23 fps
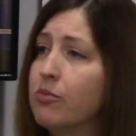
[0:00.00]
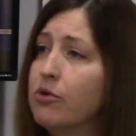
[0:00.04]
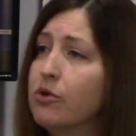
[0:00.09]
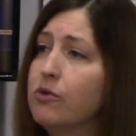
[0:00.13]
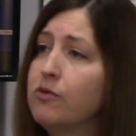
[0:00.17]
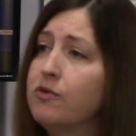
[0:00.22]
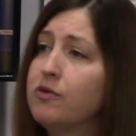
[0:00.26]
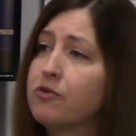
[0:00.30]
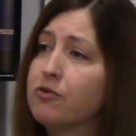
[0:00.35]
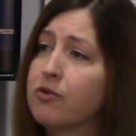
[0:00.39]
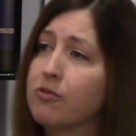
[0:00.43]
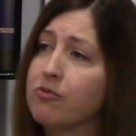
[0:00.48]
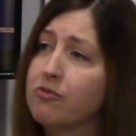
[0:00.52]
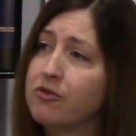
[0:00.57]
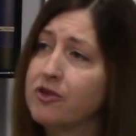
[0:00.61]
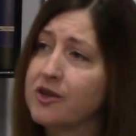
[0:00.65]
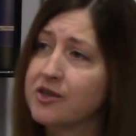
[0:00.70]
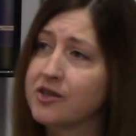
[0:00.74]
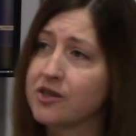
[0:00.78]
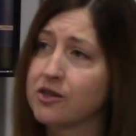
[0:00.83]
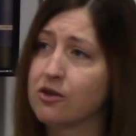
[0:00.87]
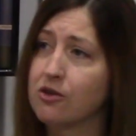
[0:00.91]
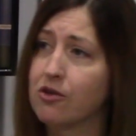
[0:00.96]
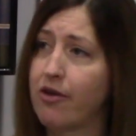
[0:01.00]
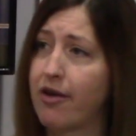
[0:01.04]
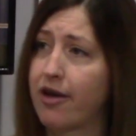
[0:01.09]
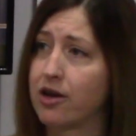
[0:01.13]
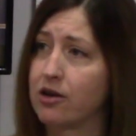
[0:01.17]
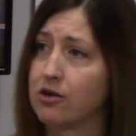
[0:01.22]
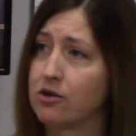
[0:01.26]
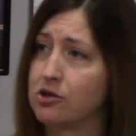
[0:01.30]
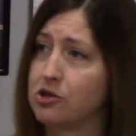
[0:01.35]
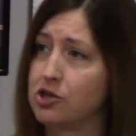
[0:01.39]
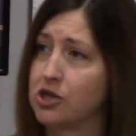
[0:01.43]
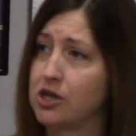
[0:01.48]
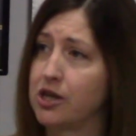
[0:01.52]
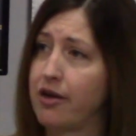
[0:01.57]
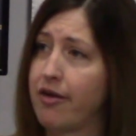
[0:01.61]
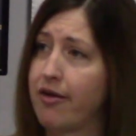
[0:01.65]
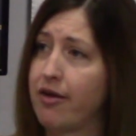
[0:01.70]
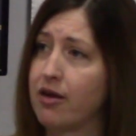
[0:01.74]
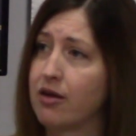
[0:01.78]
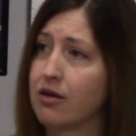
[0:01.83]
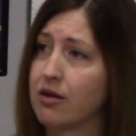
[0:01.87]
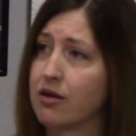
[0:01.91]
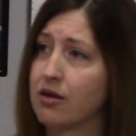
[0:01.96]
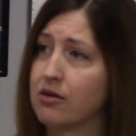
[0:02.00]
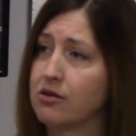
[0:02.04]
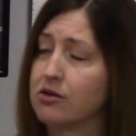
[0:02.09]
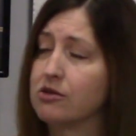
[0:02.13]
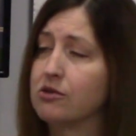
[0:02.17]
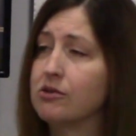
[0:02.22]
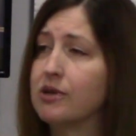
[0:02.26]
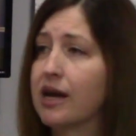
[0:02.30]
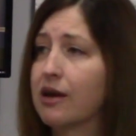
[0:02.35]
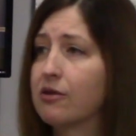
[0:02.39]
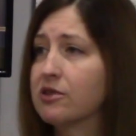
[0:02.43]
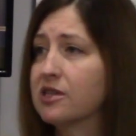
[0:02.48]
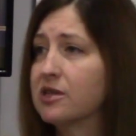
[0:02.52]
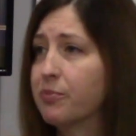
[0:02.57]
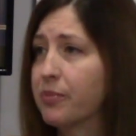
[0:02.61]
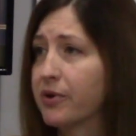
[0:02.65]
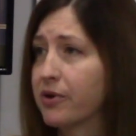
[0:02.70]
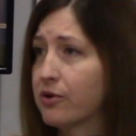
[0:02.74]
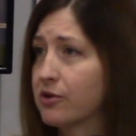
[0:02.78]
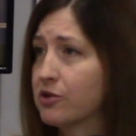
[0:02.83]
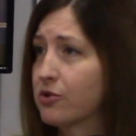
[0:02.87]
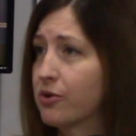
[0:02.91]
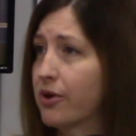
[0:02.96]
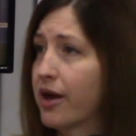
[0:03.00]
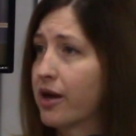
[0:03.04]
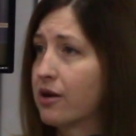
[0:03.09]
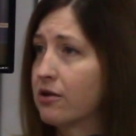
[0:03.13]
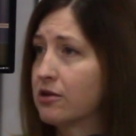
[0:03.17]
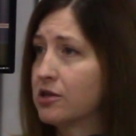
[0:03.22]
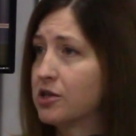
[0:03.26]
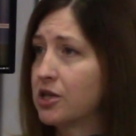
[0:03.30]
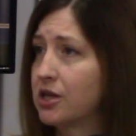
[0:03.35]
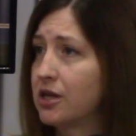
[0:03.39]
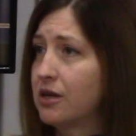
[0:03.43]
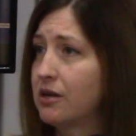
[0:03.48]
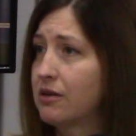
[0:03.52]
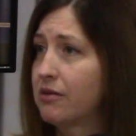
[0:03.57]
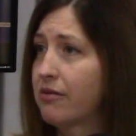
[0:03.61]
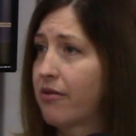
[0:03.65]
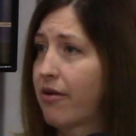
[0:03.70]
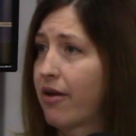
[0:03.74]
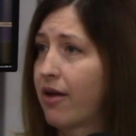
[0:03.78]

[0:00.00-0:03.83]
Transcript: moved from physical energy to now spiritual energy.